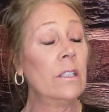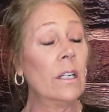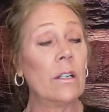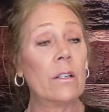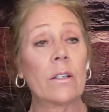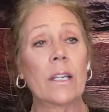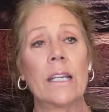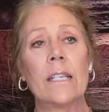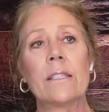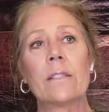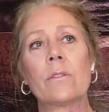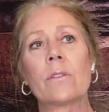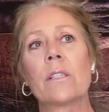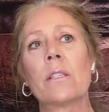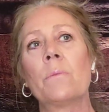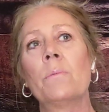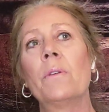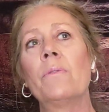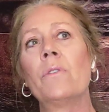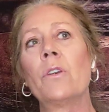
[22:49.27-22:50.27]
Okay, so
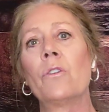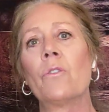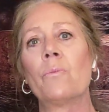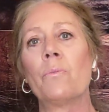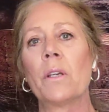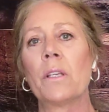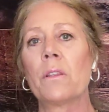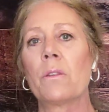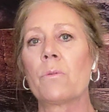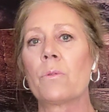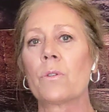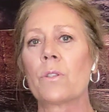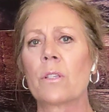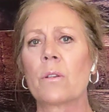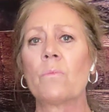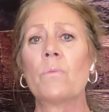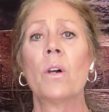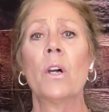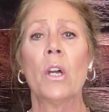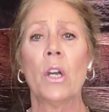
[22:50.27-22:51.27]
some of you have been through
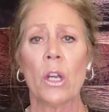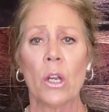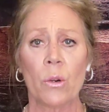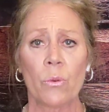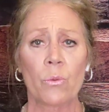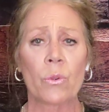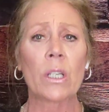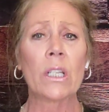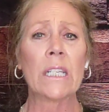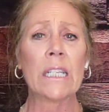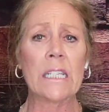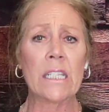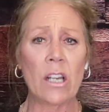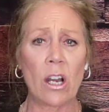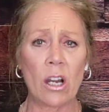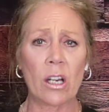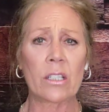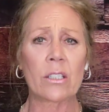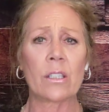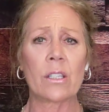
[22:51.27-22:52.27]
some really
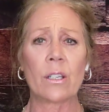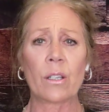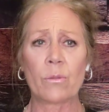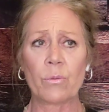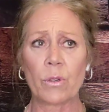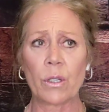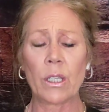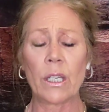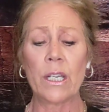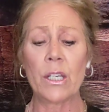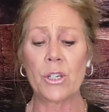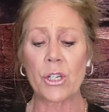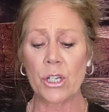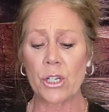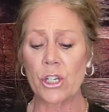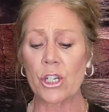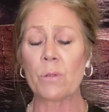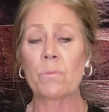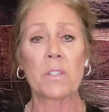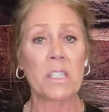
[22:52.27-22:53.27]
toxic
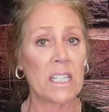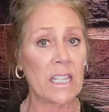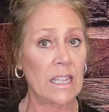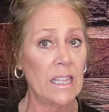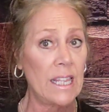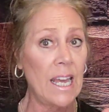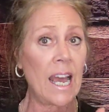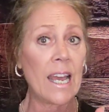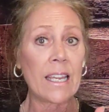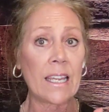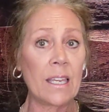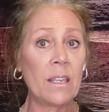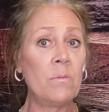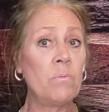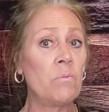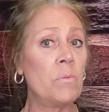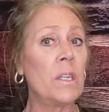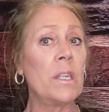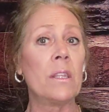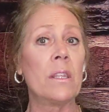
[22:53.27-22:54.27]
relationships, and that
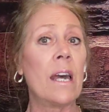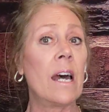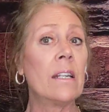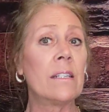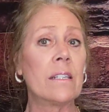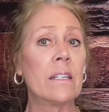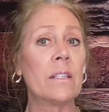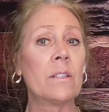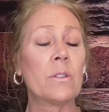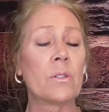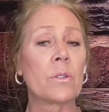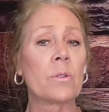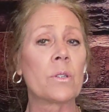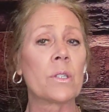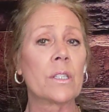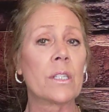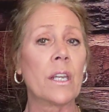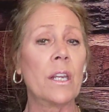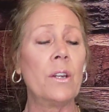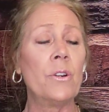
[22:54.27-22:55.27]
can be that Ten of
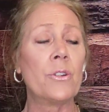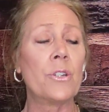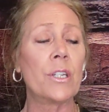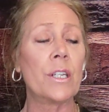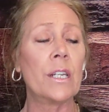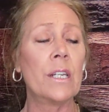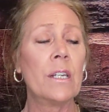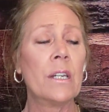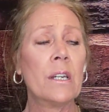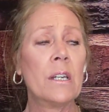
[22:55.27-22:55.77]
Swords energy.